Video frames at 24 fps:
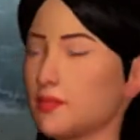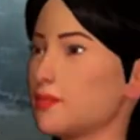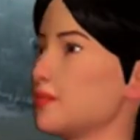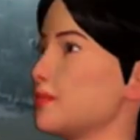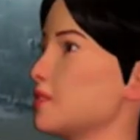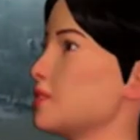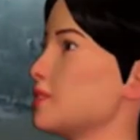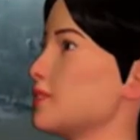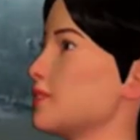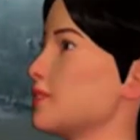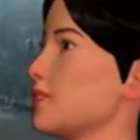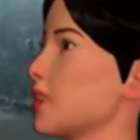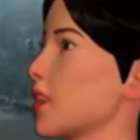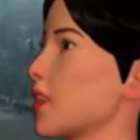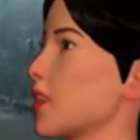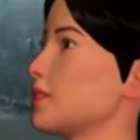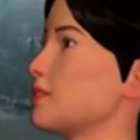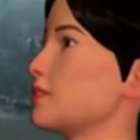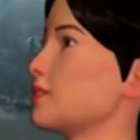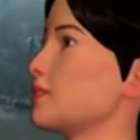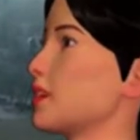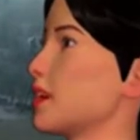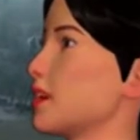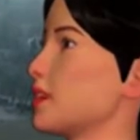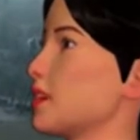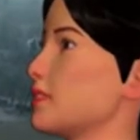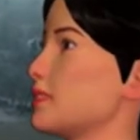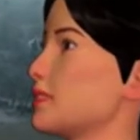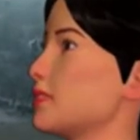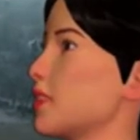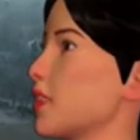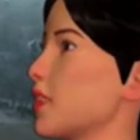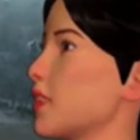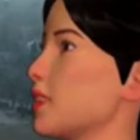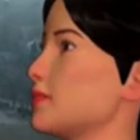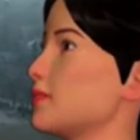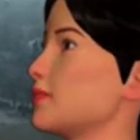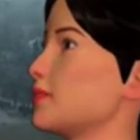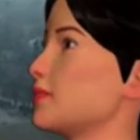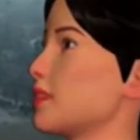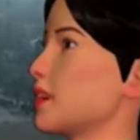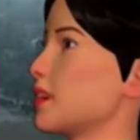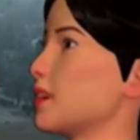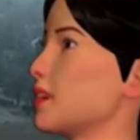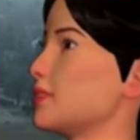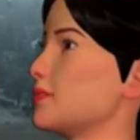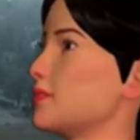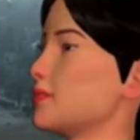so that you can get the most
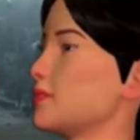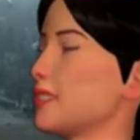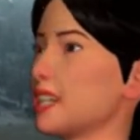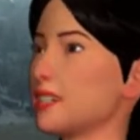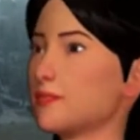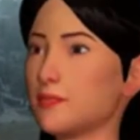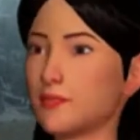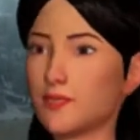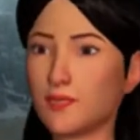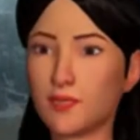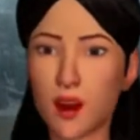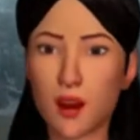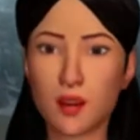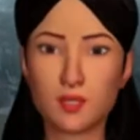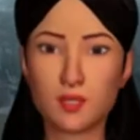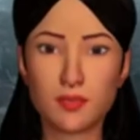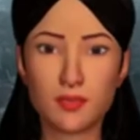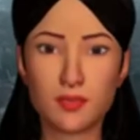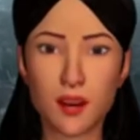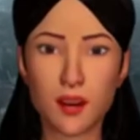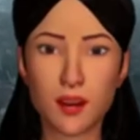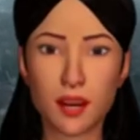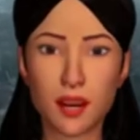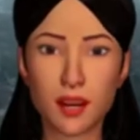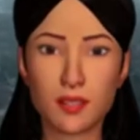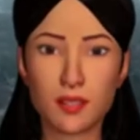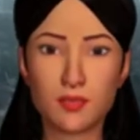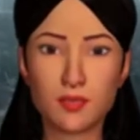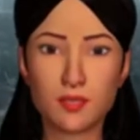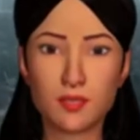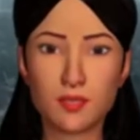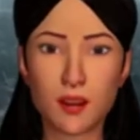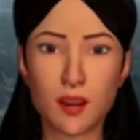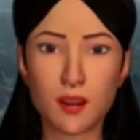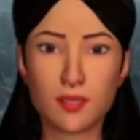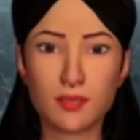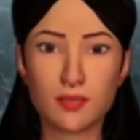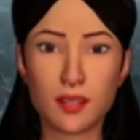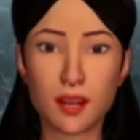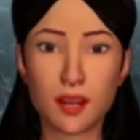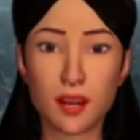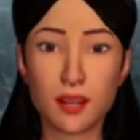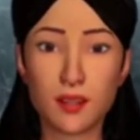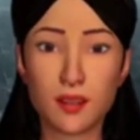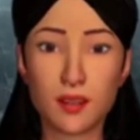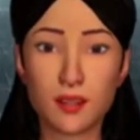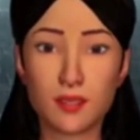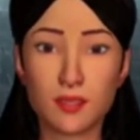updated immigration news and
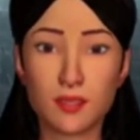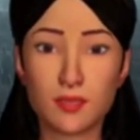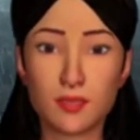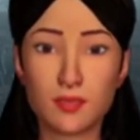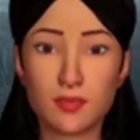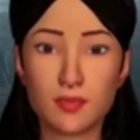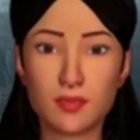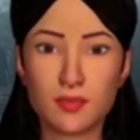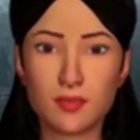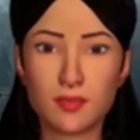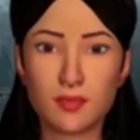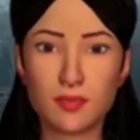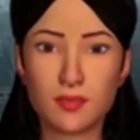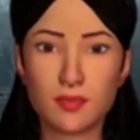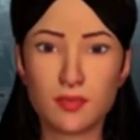information.